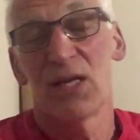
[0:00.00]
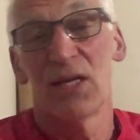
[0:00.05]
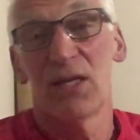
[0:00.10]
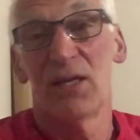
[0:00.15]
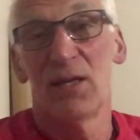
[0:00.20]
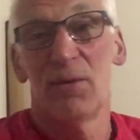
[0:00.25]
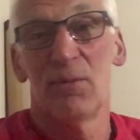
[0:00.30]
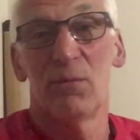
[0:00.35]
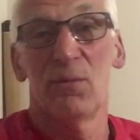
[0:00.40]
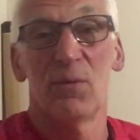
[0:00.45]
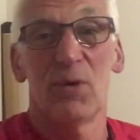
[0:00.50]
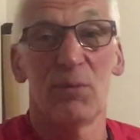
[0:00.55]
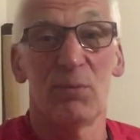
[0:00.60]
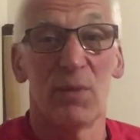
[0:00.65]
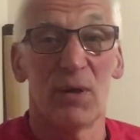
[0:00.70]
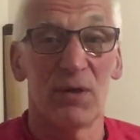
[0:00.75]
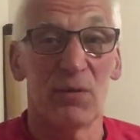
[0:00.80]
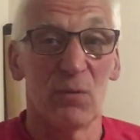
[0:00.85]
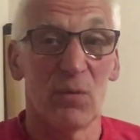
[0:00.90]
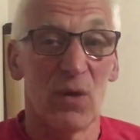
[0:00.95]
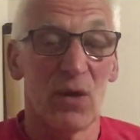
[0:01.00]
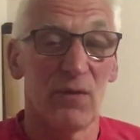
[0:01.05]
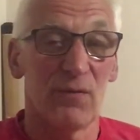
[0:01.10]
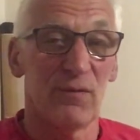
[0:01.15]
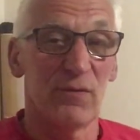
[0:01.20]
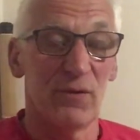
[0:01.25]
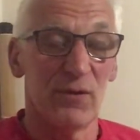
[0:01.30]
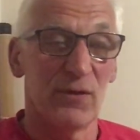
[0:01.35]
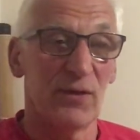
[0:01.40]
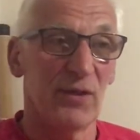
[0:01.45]
Um, we beat
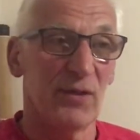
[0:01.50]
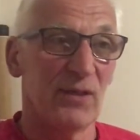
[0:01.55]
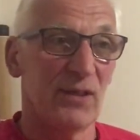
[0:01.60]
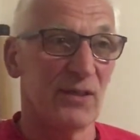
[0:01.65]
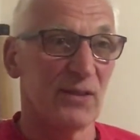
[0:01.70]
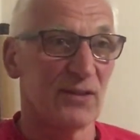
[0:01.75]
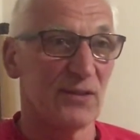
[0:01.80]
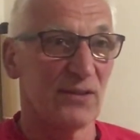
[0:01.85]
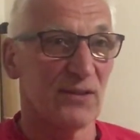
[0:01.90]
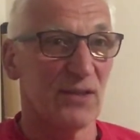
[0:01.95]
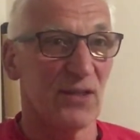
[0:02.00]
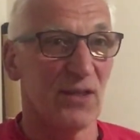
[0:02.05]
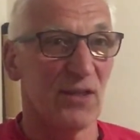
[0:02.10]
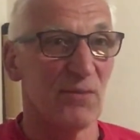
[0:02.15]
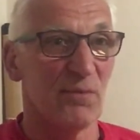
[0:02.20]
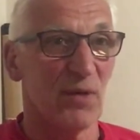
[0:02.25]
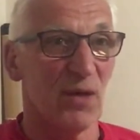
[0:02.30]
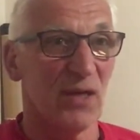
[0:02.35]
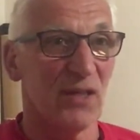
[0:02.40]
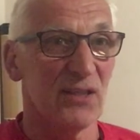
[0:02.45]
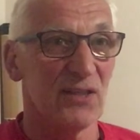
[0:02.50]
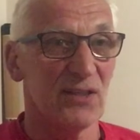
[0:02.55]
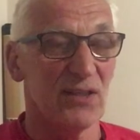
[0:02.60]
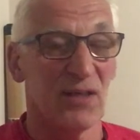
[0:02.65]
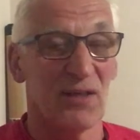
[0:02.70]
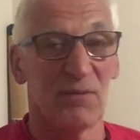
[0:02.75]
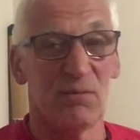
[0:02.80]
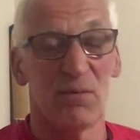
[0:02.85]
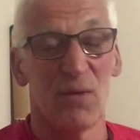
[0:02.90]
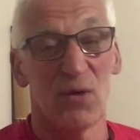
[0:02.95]
Wallingford into third place
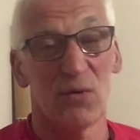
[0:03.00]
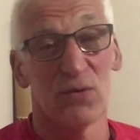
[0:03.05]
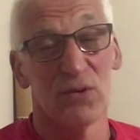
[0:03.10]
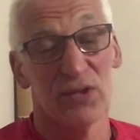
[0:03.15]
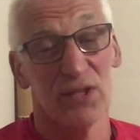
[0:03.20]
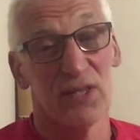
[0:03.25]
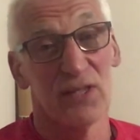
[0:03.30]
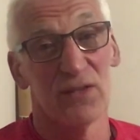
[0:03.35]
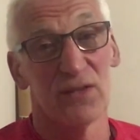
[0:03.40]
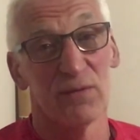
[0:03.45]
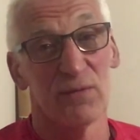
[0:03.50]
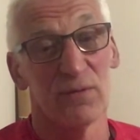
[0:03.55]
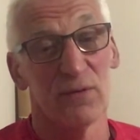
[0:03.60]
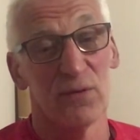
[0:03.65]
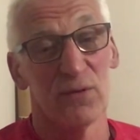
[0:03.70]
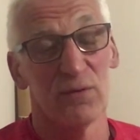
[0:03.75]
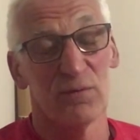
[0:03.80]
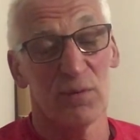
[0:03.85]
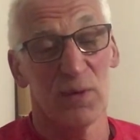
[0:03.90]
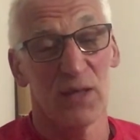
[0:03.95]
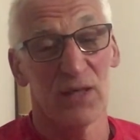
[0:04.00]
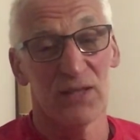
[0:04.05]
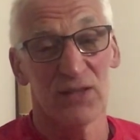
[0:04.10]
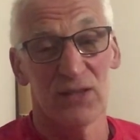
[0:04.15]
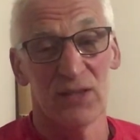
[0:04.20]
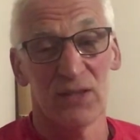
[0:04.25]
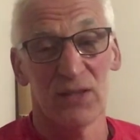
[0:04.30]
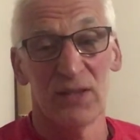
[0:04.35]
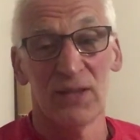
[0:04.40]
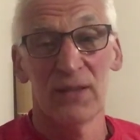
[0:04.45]
and Molesey into fourth
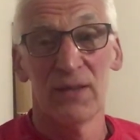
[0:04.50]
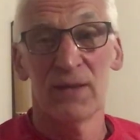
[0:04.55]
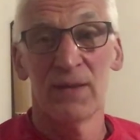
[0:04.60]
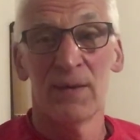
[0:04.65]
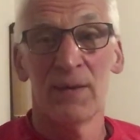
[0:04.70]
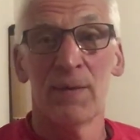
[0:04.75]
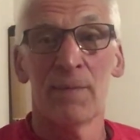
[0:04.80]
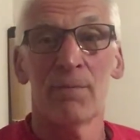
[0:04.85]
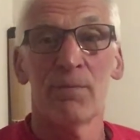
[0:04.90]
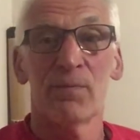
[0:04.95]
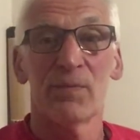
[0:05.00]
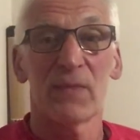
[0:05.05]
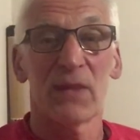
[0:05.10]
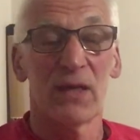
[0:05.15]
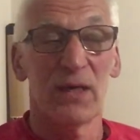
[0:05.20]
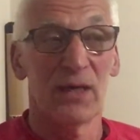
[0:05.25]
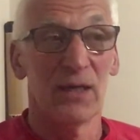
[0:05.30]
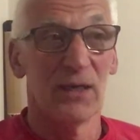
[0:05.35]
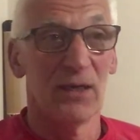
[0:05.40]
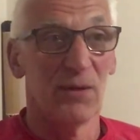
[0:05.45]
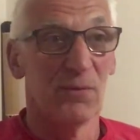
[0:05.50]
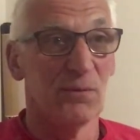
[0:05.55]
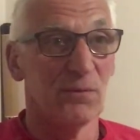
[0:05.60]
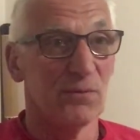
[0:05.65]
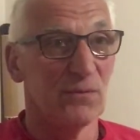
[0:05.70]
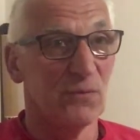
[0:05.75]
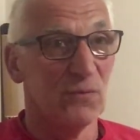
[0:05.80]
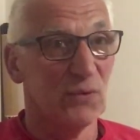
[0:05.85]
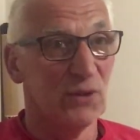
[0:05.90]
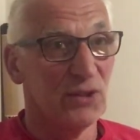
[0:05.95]
place
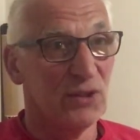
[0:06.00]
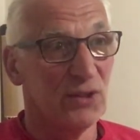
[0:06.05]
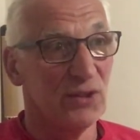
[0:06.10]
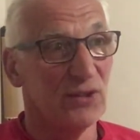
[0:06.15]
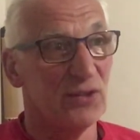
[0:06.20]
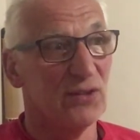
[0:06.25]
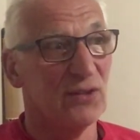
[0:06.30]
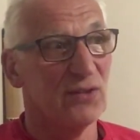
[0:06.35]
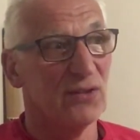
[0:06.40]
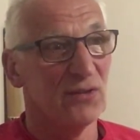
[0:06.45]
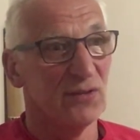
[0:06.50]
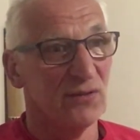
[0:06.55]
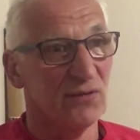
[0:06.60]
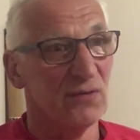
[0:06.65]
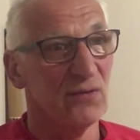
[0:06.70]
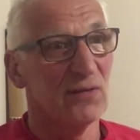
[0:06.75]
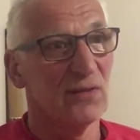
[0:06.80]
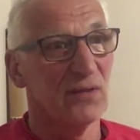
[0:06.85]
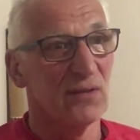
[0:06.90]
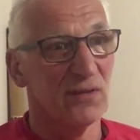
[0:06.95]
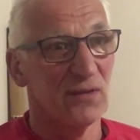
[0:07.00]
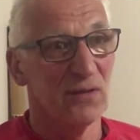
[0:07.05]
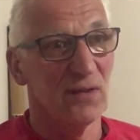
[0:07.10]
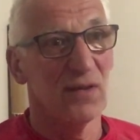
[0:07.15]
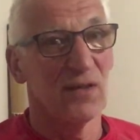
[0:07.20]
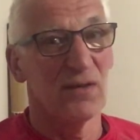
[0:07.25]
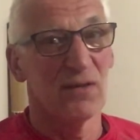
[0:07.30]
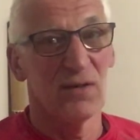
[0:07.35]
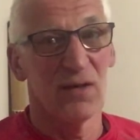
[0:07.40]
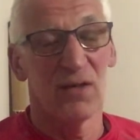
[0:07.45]
um, which is
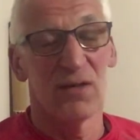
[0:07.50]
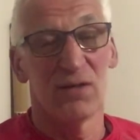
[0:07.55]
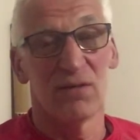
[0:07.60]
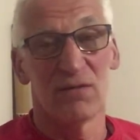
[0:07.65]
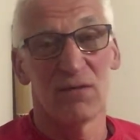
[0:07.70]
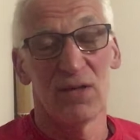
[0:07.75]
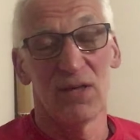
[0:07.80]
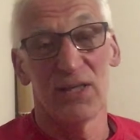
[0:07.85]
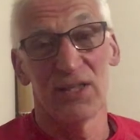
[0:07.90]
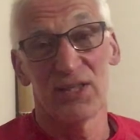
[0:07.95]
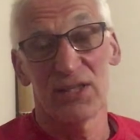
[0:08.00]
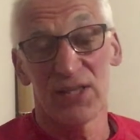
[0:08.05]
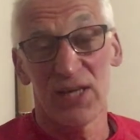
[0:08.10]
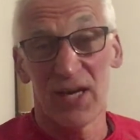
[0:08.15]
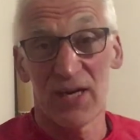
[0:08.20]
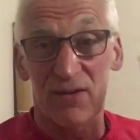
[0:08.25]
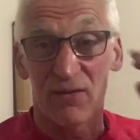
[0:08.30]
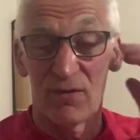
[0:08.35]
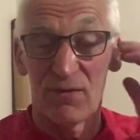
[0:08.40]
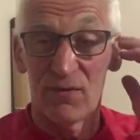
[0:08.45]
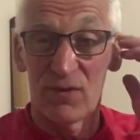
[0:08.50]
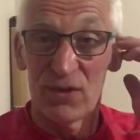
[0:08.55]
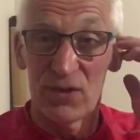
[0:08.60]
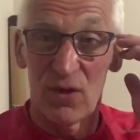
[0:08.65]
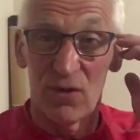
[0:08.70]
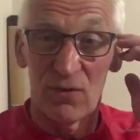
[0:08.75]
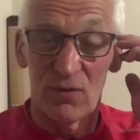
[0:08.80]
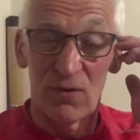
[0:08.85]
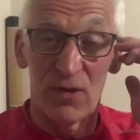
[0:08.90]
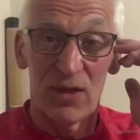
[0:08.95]
a, a really staggering
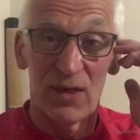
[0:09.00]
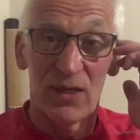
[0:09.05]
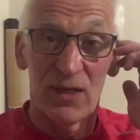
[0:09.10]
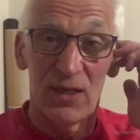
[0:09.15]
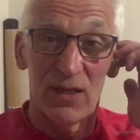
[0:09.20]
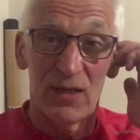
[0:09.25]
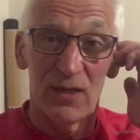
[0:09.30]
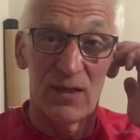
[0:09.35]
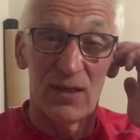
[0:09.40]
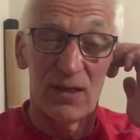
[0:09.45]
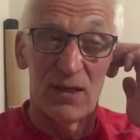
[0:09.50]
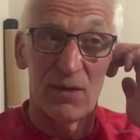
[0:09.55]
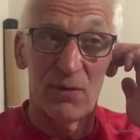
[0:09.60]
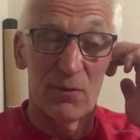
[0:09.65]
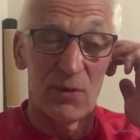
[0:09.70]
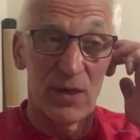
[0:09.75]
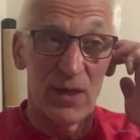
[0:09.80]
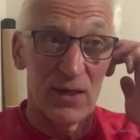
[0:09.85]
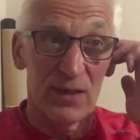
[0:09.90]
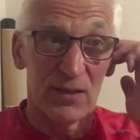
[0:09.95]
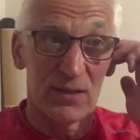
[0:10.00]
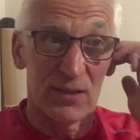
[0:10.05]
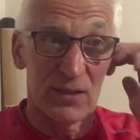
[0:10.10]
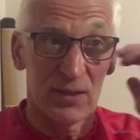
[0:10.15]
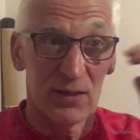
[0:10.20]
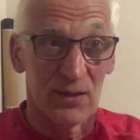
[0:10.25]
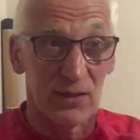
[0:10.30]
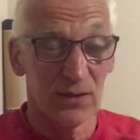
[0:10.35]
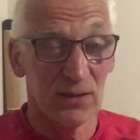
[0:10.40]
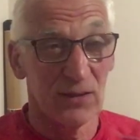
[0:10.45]
result really. Uh, we had
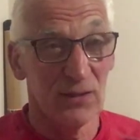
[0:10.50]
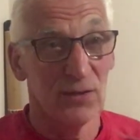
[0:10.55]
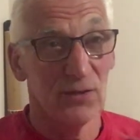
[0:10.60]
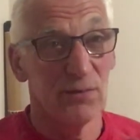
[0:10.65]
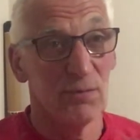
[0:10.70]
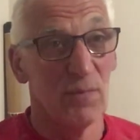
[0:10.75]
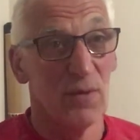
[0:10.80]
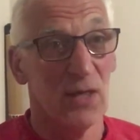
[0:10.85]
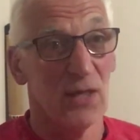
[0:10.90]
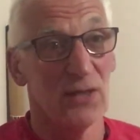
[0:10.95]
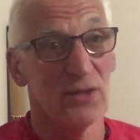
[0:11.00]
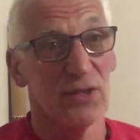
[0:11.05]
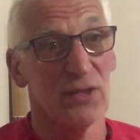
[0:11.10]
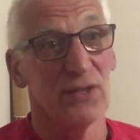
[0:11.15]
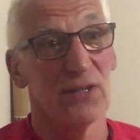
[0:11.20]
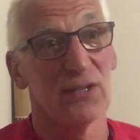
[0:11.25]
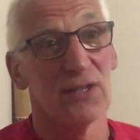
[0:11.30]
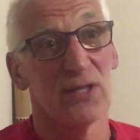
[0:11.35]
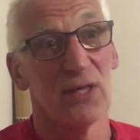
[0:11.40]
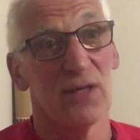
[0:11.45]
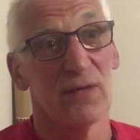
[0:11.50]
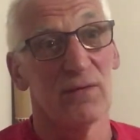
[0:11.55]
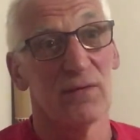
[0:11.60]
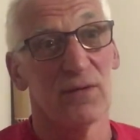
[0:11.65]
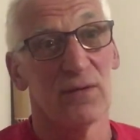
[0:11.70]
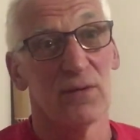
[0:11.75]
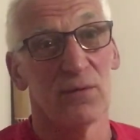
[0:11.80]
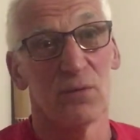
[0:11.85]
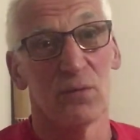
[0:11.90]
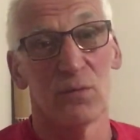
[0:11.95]
uh, good margins
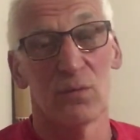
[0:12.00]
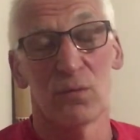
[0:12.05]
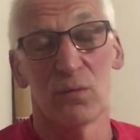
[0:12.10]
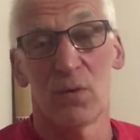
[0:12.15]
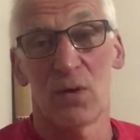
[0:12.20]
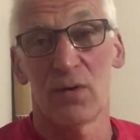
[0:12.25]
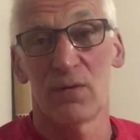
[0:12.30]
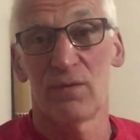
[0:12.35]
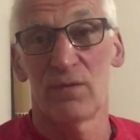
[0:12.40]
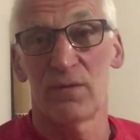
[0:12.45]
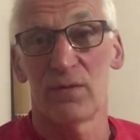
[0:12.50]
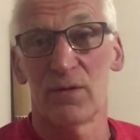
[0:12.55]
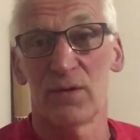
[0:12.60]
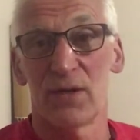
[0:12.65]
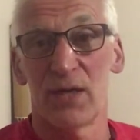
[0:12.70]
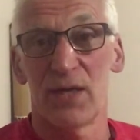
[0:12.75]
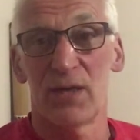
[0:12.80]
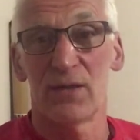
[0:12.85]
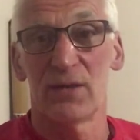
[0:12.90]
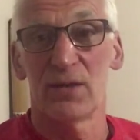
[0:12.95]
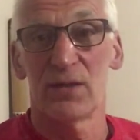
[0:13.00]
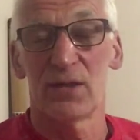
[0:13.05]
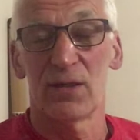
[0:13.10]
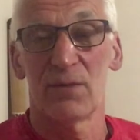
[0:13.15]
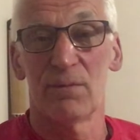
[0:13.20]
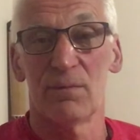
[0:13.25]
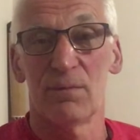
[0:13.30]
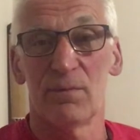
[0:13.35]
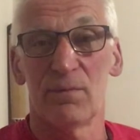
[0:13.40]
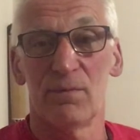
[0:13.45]
over Wallingford and
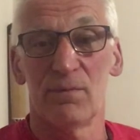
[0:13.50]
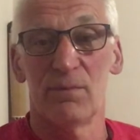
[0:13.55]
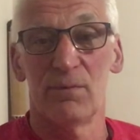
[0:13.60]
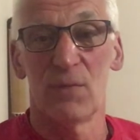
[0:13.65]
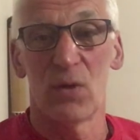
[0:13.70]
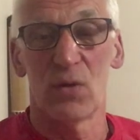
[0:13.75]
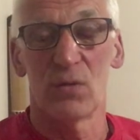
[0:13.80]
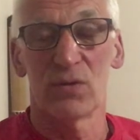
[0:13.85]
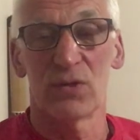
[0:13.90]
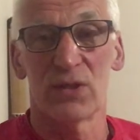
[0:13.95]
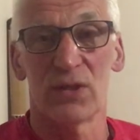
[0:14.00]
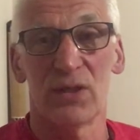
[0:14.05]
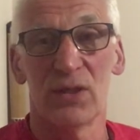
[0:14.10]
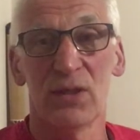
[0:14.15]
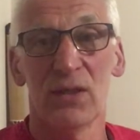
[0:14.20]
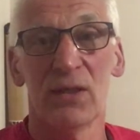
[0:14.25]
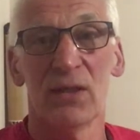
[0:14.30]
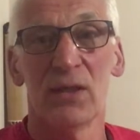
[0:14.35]
um, Molesey,